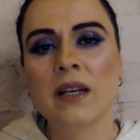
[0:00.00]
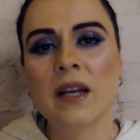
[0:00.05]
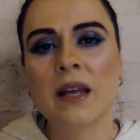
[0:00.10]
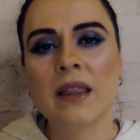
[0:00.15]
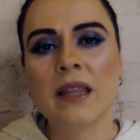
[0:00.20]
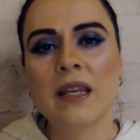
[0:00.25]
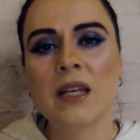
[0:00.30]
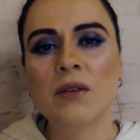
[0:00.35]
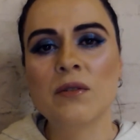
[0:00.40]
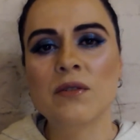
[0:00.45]
I
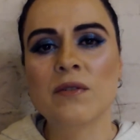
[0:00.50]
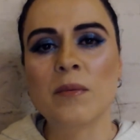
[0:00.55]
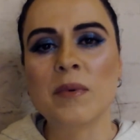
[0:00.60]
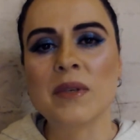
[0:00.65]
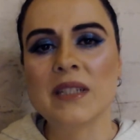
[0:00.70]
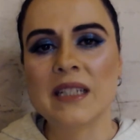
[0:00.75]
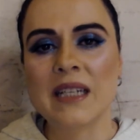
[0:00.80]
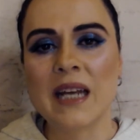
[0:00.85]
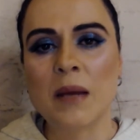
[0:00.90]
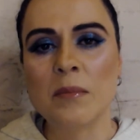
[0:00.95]
think it was from a
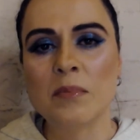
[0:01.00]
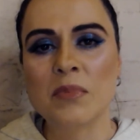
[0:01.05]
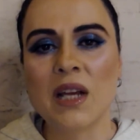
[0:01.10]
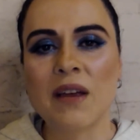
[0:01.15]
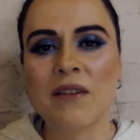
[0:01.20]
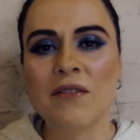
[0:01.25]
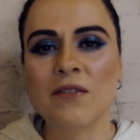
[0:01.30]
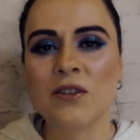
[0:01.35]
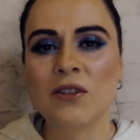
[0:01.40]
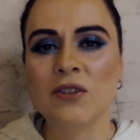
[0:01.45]

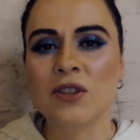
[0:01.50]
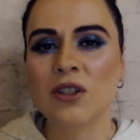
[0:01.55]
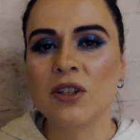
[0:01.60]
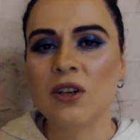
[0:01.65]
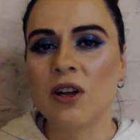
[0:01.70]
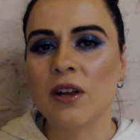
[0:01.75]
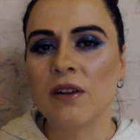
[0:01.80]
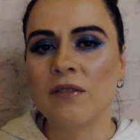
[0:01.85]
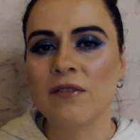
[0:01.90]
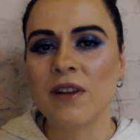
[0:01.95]
Snapchat filter.
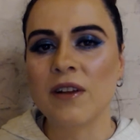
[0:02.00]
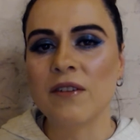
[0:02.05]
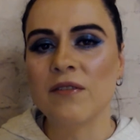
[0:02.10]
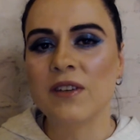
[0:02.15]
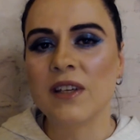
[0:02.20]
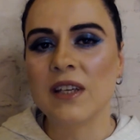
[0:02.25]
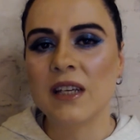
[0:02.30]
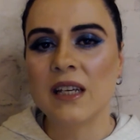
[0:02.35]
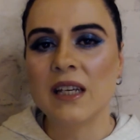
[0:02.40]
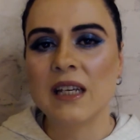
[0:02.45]
Got
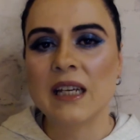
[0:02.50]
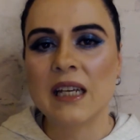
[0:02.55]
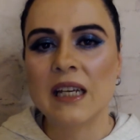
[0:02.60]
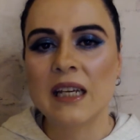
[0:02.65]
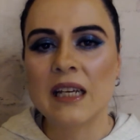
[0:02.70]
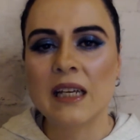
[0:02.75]
fluffy